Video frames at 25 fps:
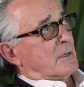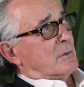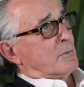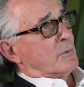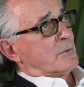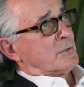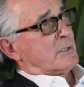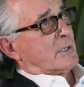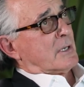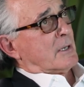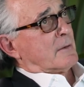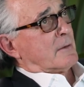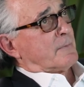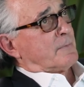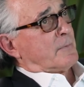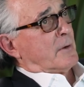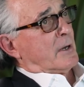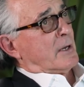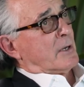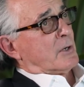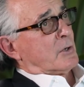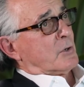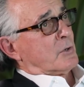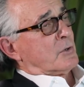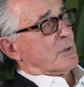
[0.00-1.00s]
once I got
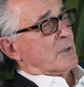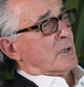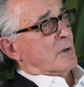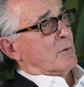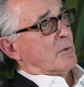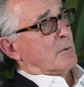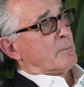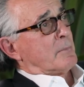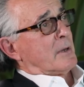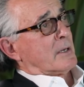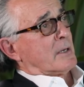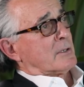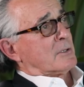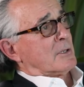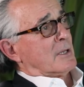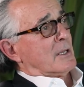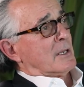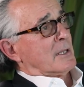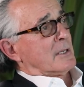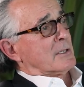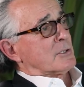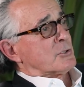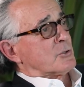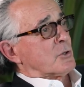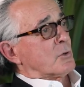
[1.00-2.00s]
fired, I went back to
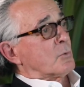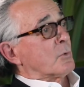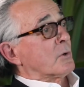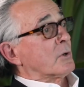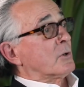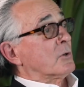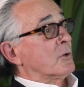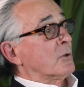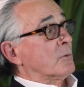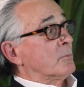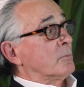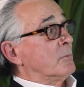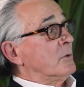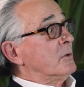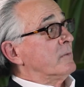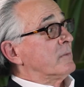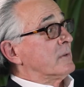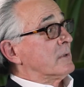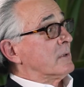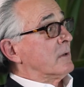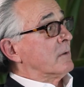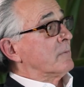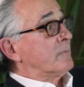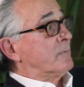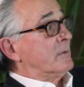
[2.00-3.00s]
LA and started working on a
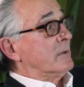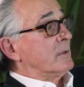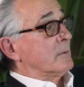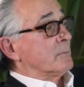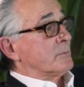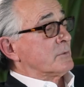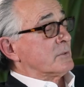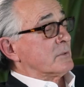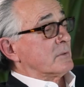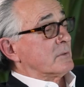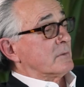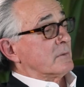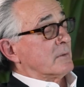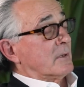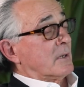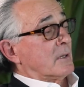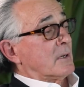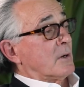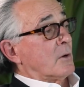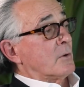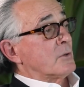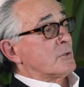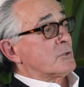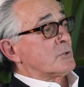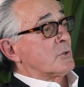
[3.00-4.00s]
movie, on films. I
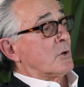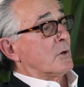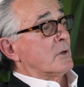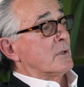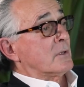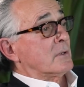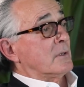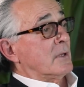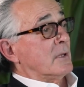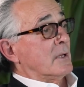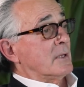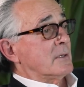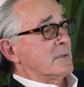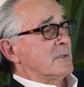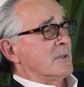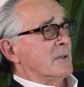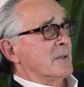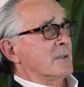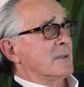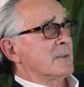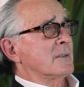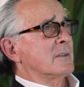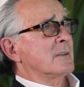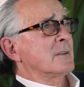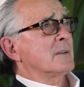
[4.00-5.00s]
had already started, I'd
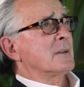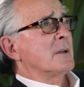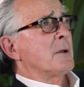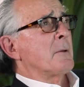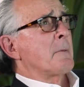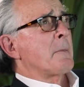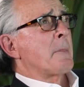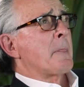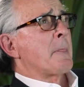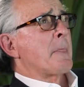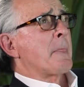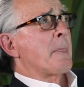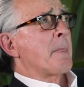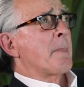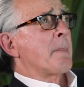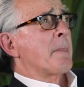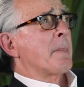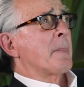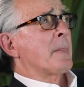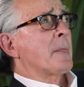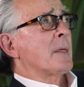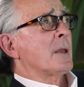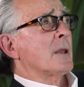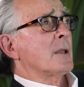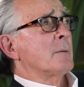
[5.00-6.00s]
done
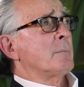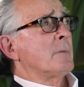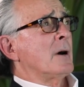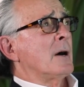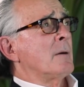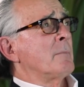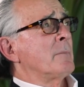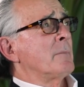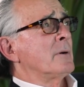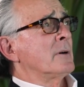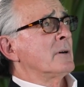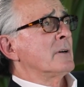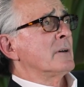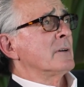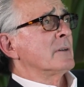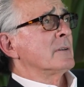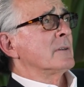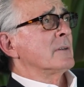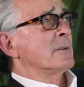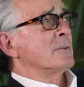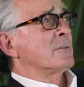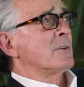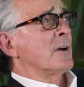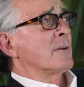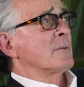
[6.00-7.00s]
La Bamba,
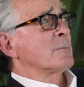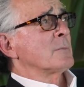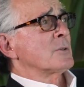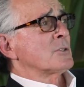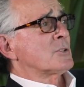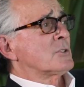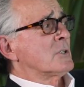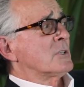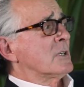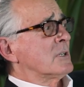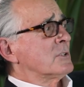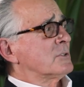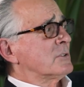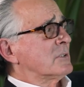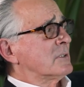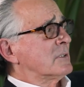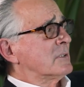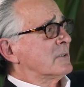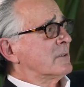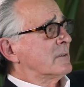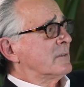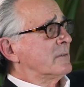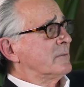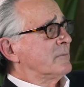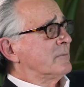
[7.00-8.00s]
Driving Miss Daisy,